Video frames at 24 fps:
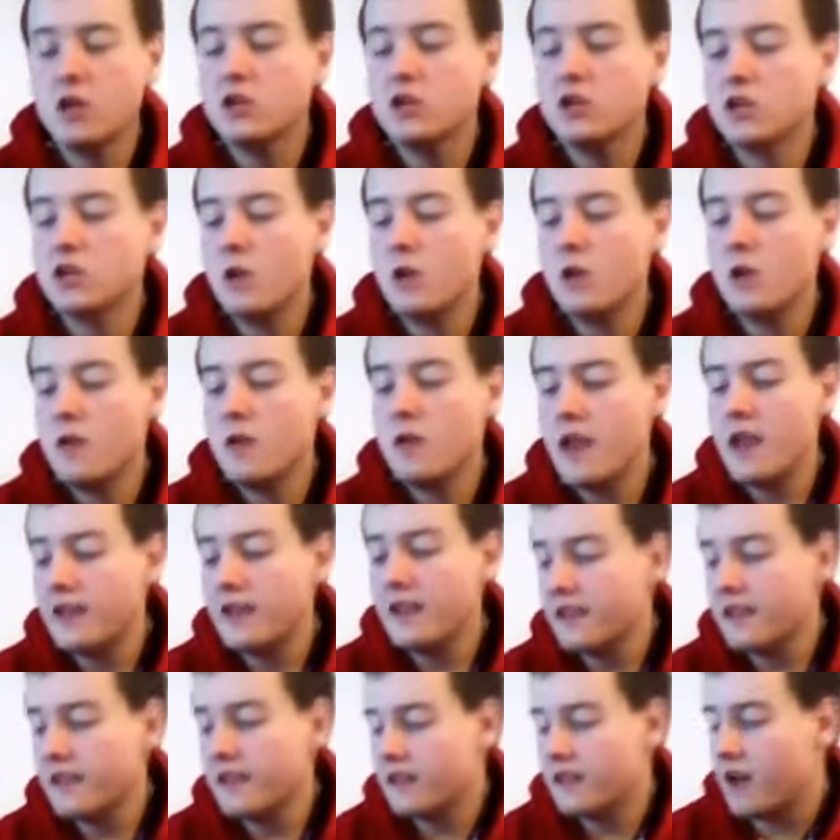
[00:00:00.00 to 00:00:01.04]
So,
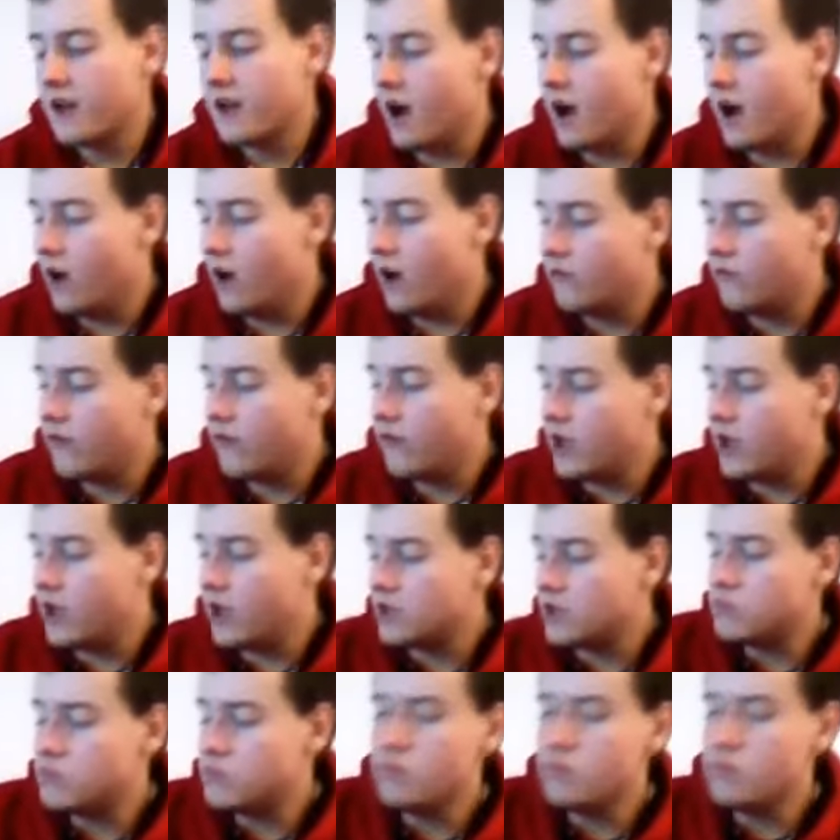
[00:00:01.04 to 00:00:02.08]
let's start off
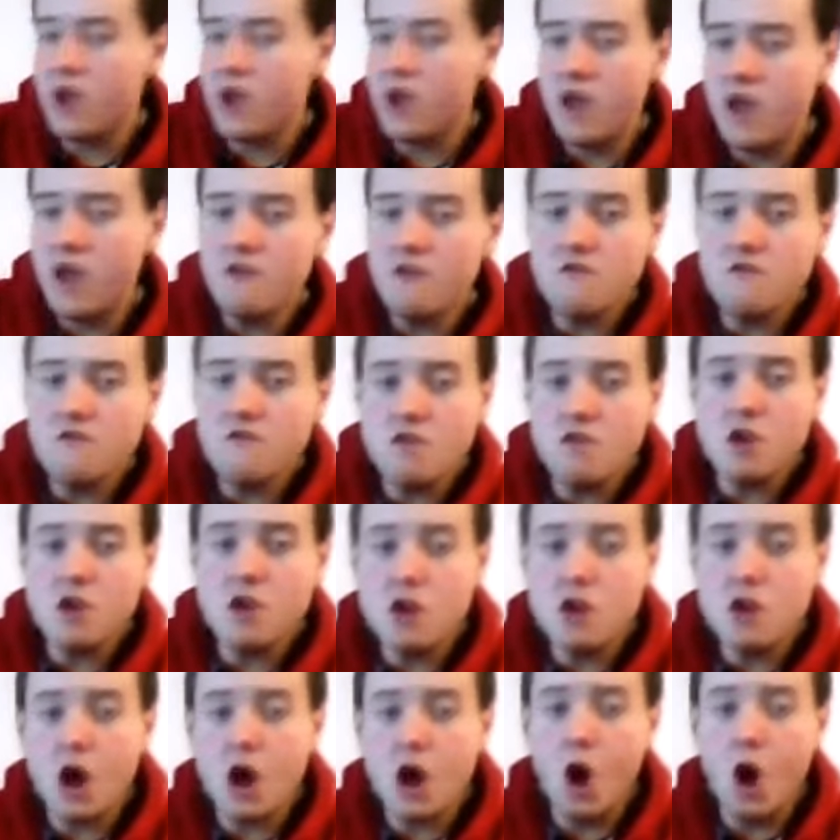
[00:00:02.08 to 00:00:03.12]
first with
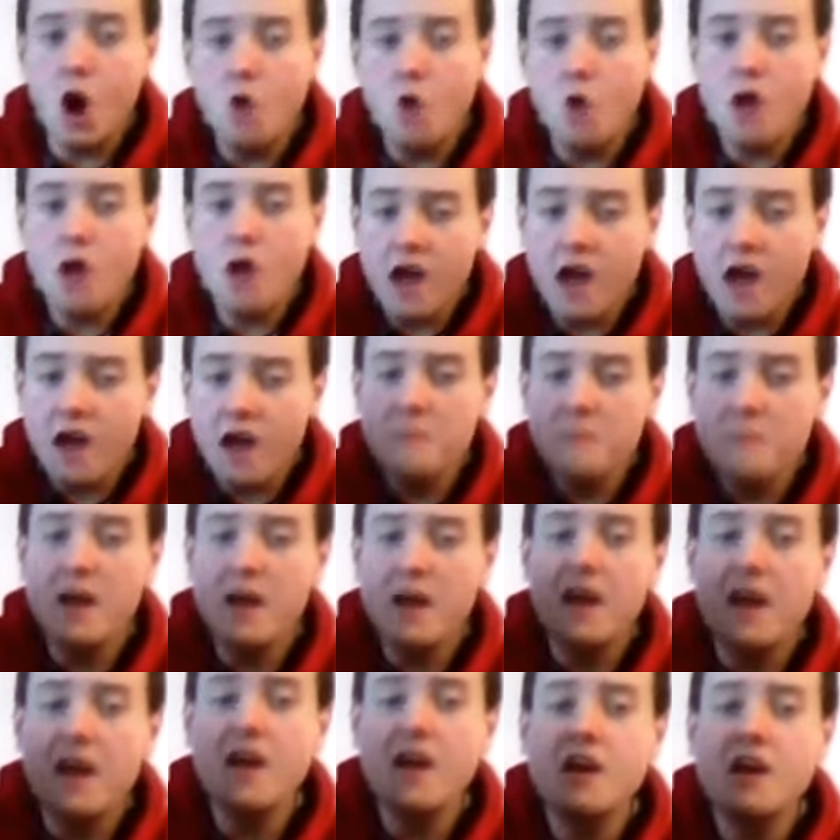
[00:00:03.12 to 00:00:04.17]
No
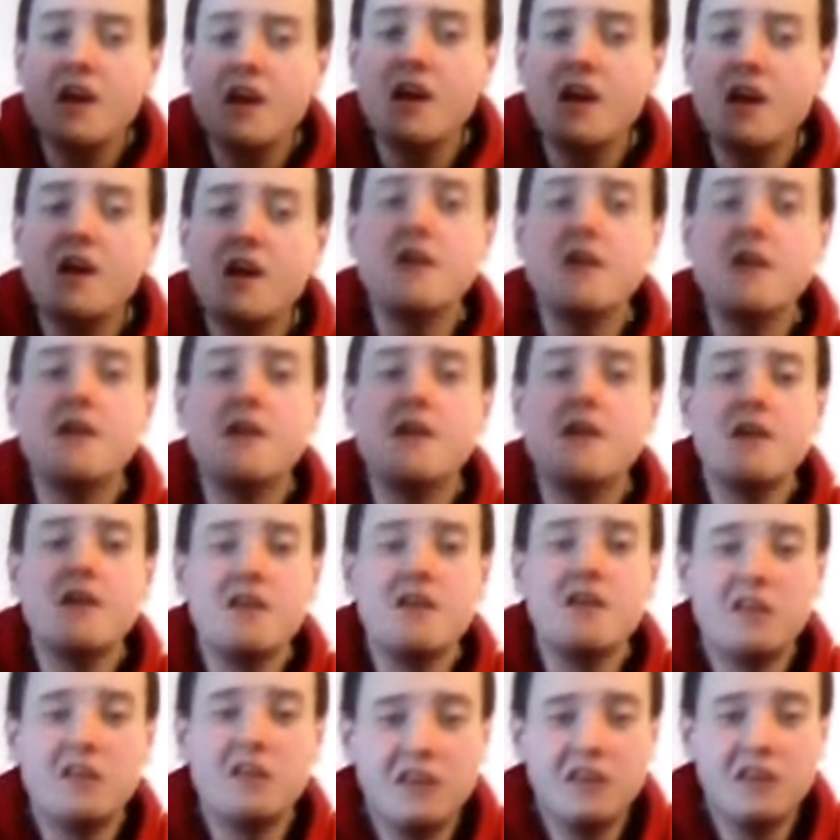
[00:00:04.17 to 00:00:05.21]
Hairbone.